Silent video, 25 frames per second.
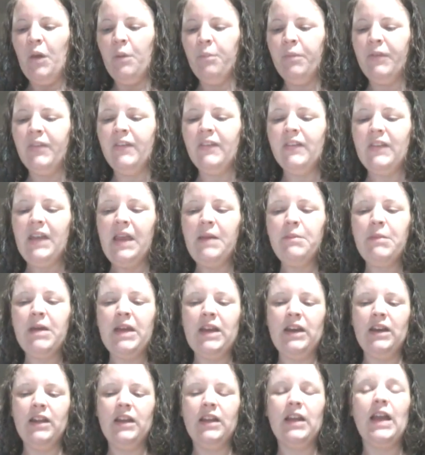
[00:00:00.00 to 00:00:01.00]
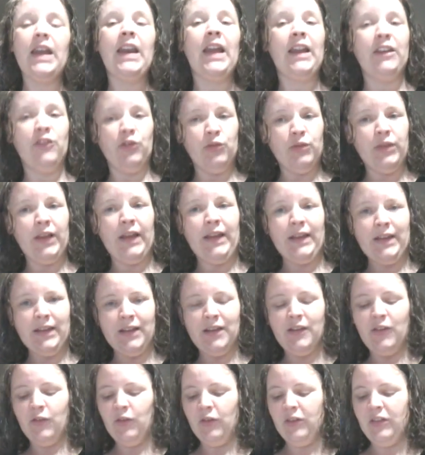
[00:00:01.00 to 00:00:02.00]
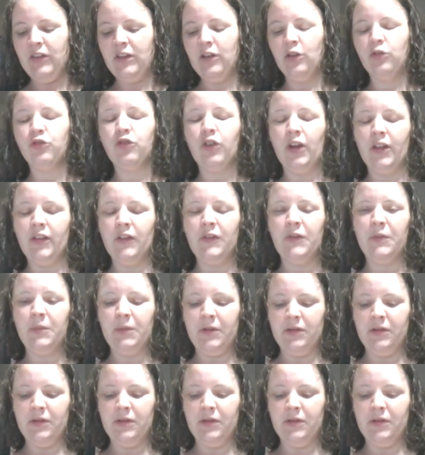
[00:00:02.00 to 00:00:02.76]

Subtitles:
But this came in, and I do like it, so I think I'll try this